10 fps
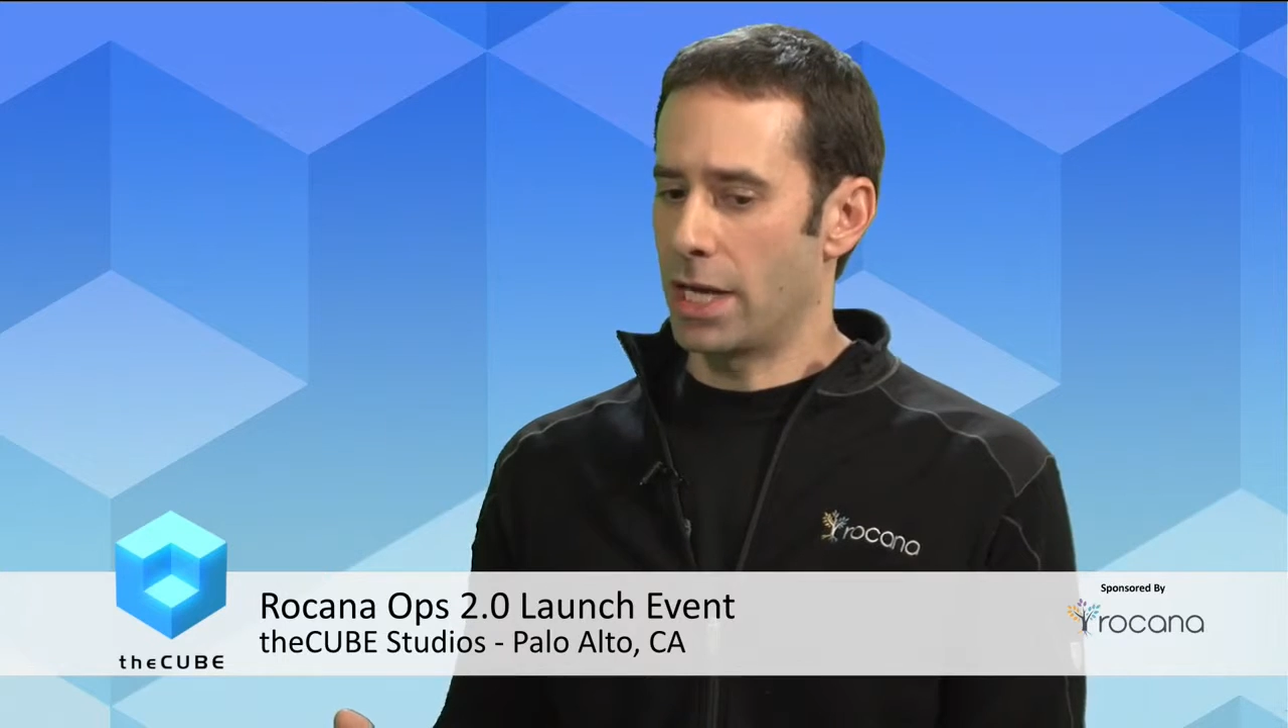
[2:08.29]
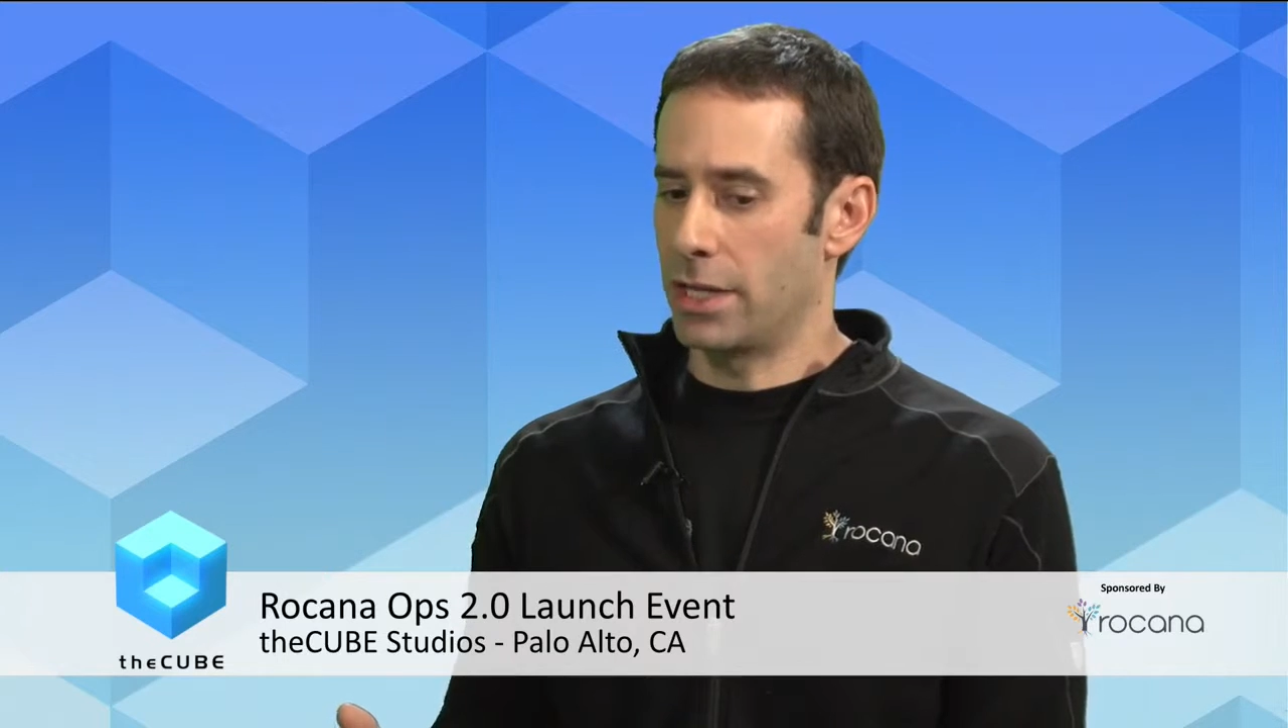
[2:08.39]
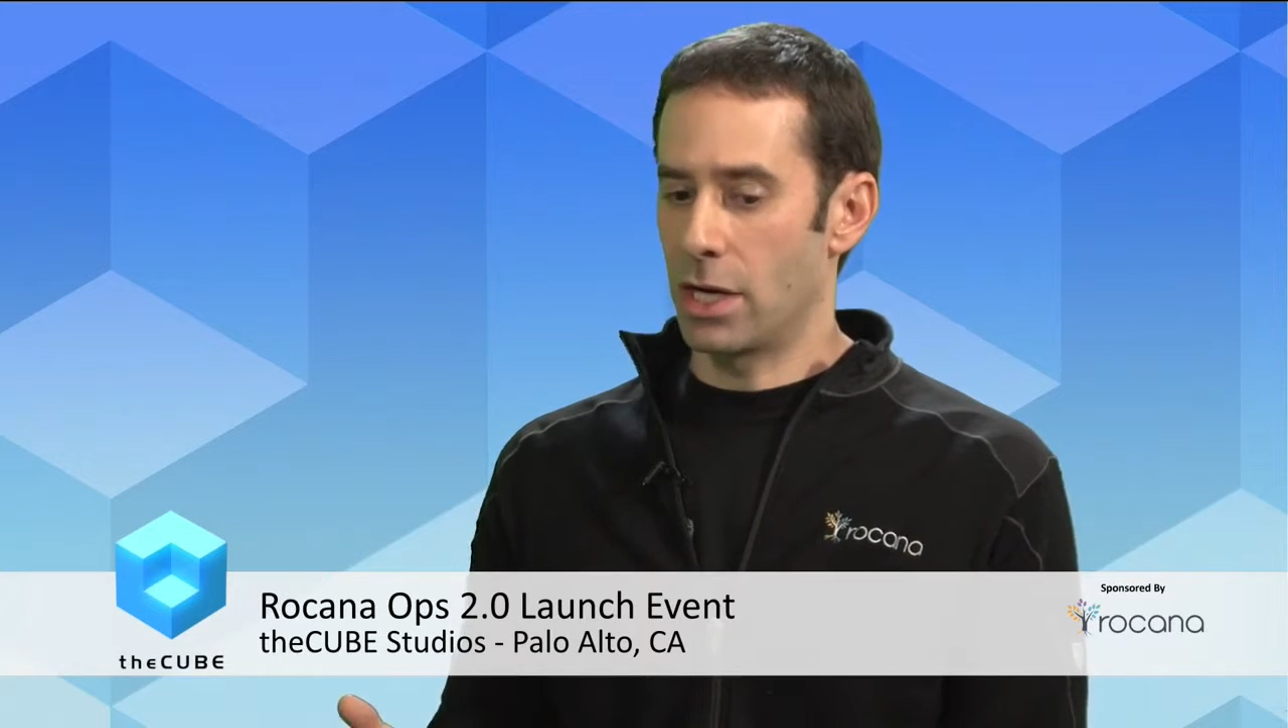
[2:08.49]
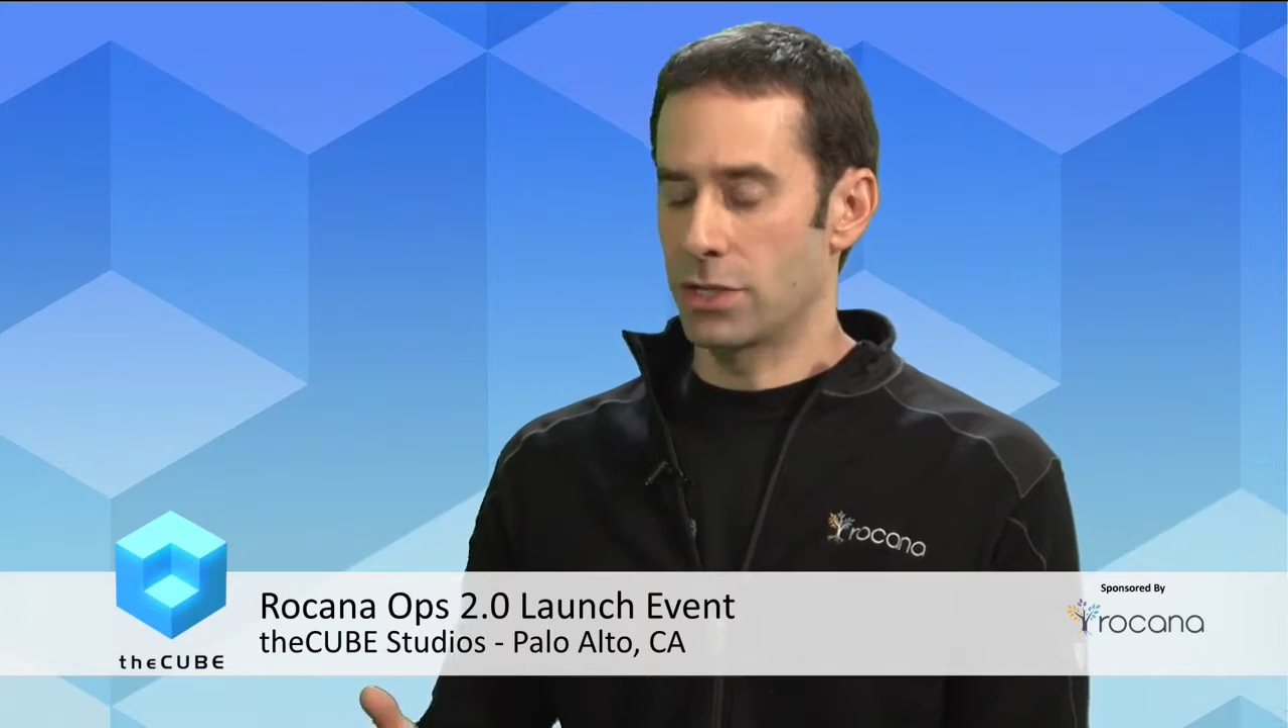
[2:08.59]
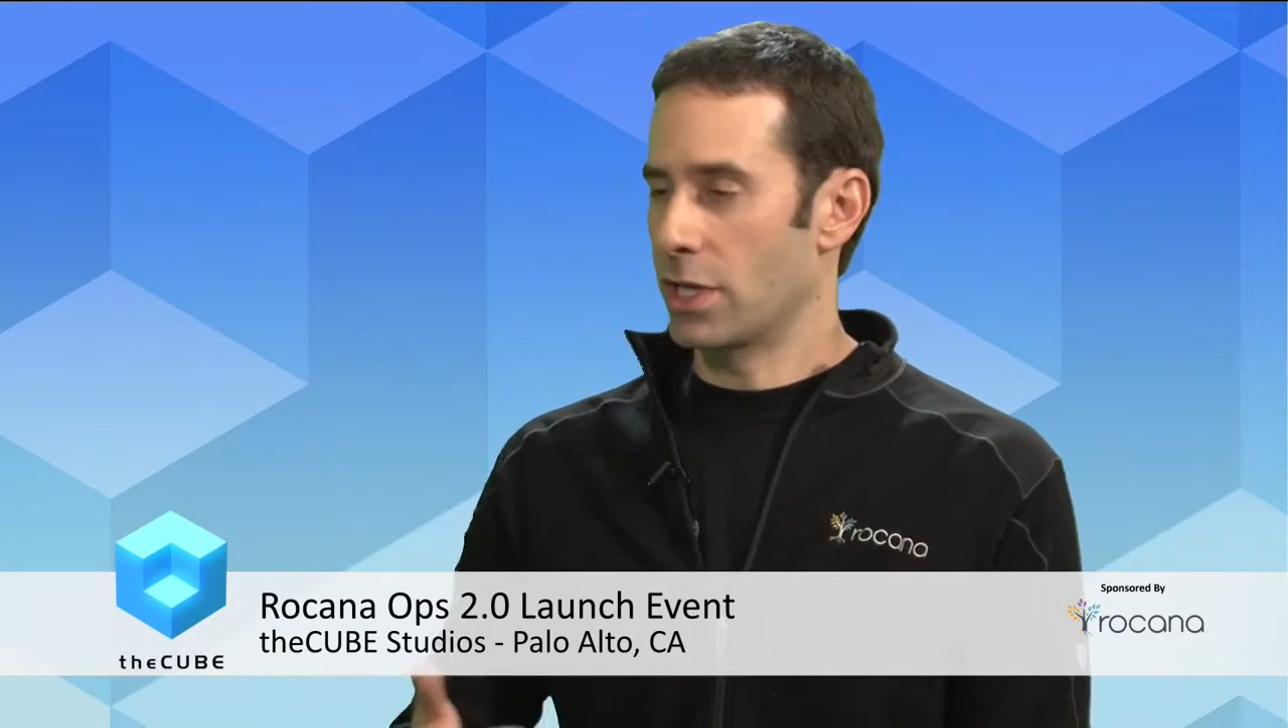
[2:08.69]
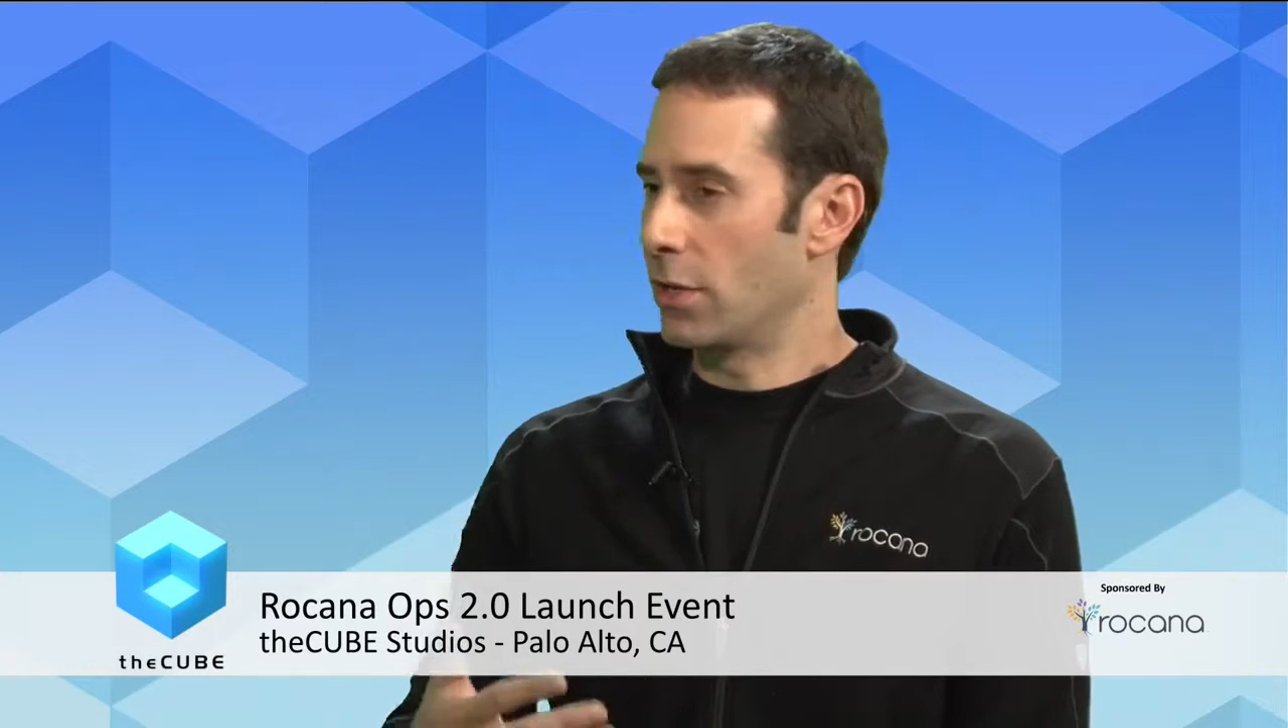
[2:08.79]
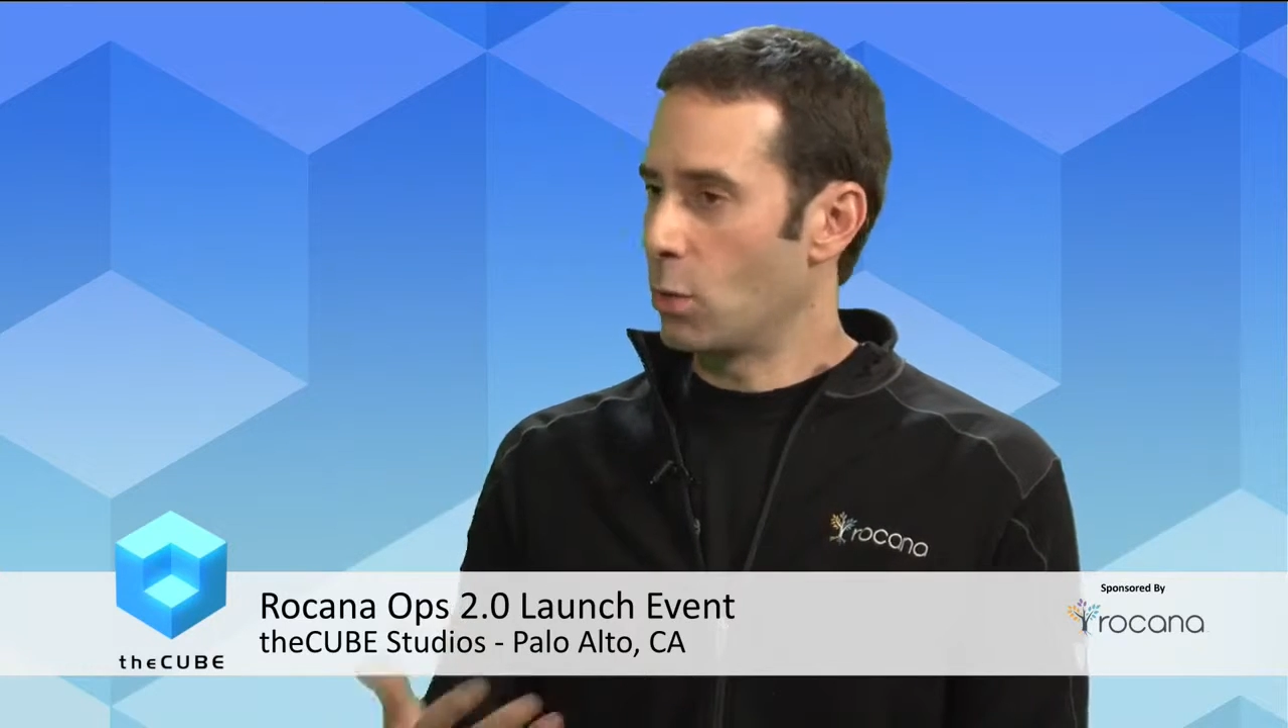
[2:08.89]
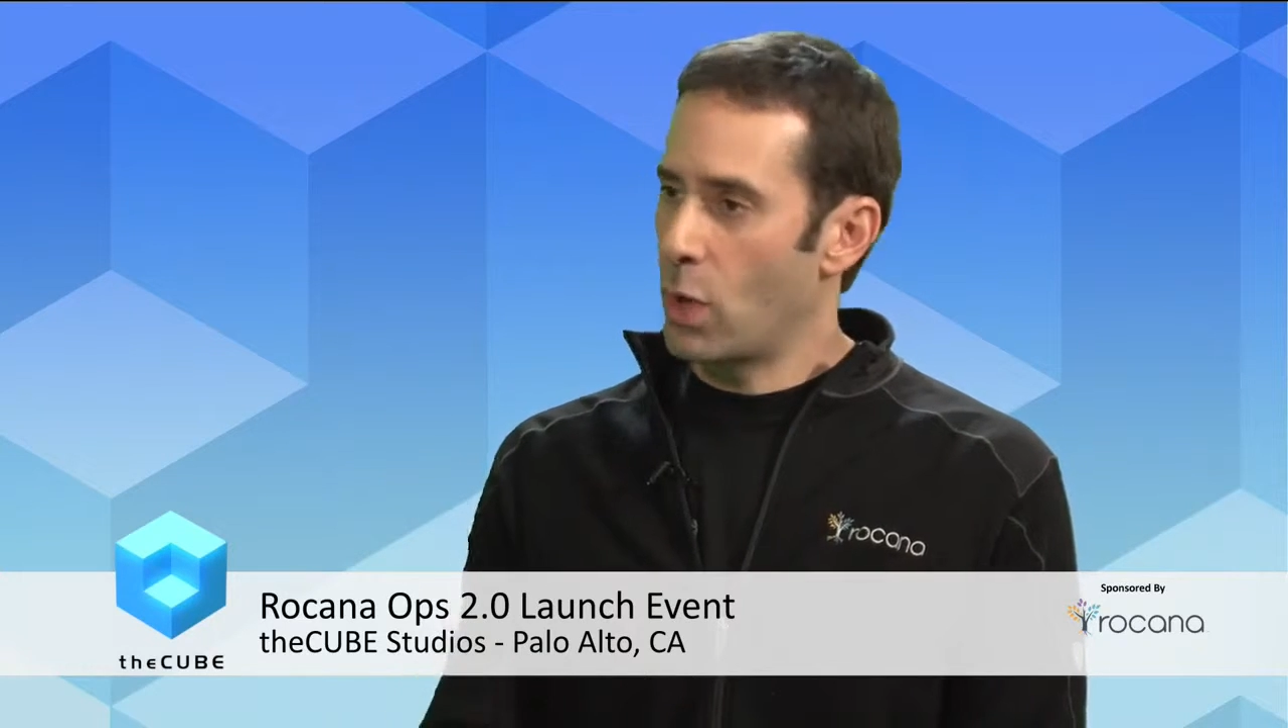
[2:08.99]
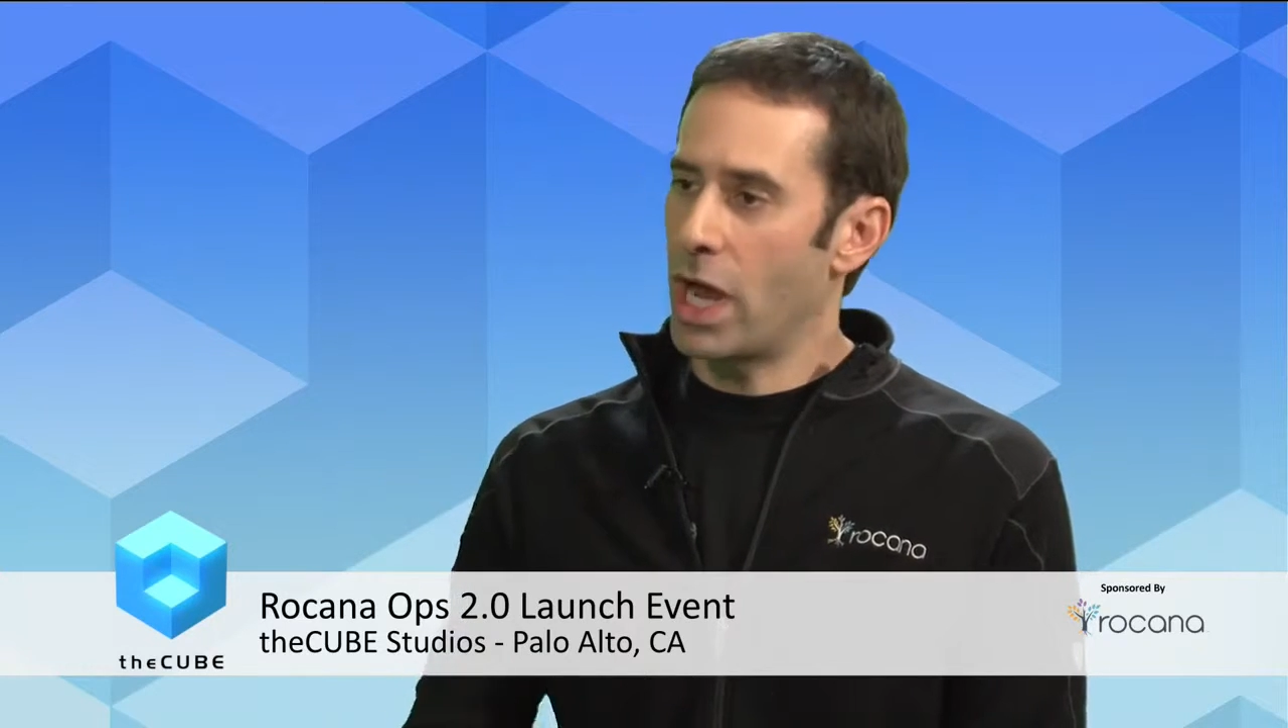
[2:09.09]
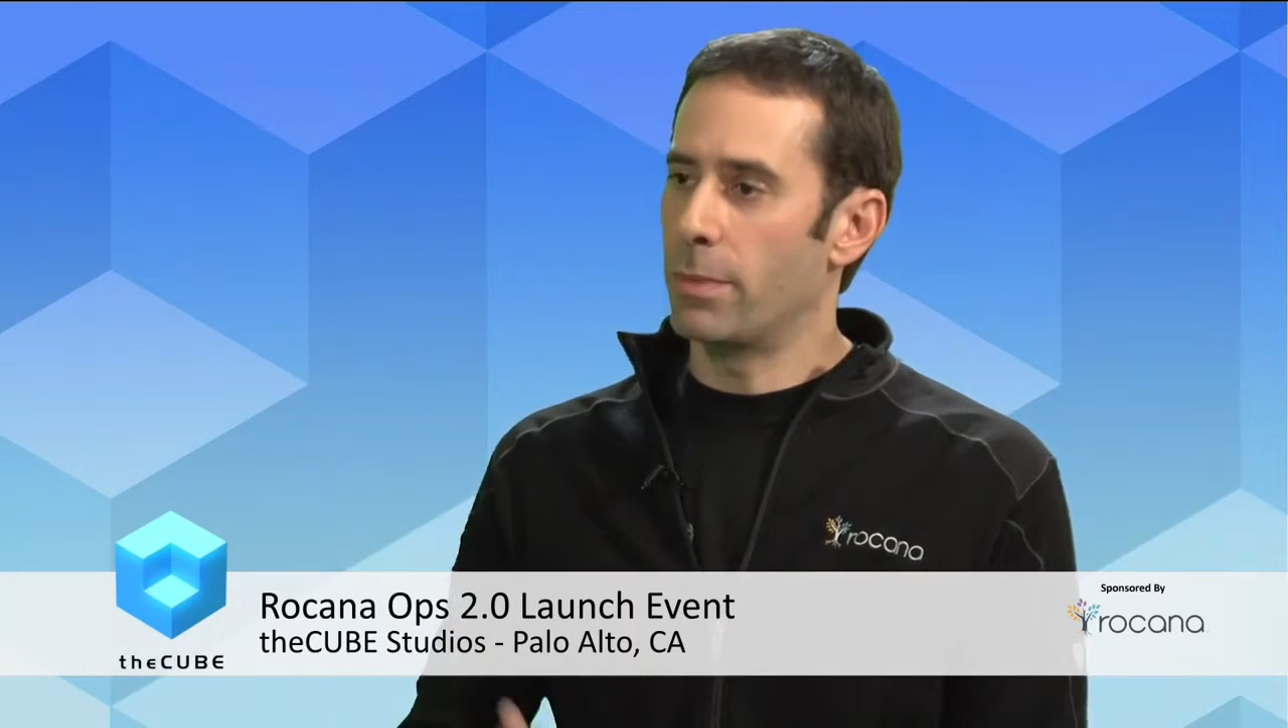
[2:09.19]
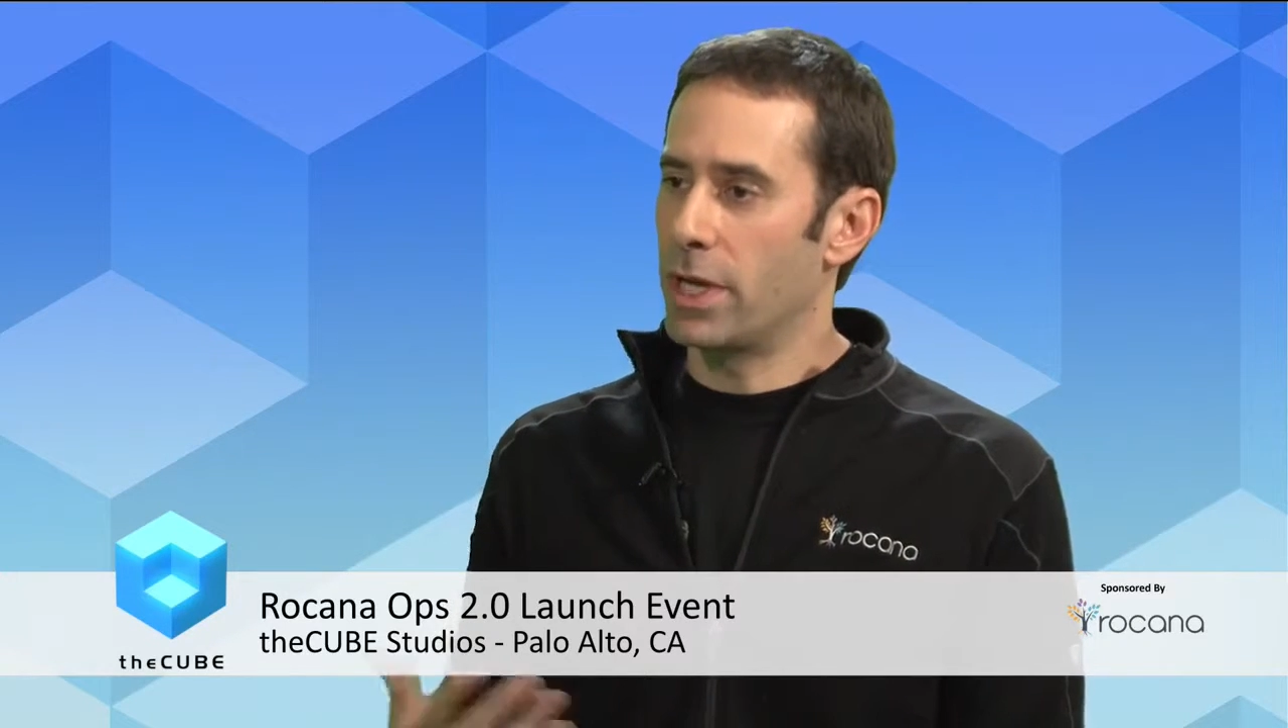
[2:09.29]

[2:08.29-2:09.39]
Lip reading: the onset of the web,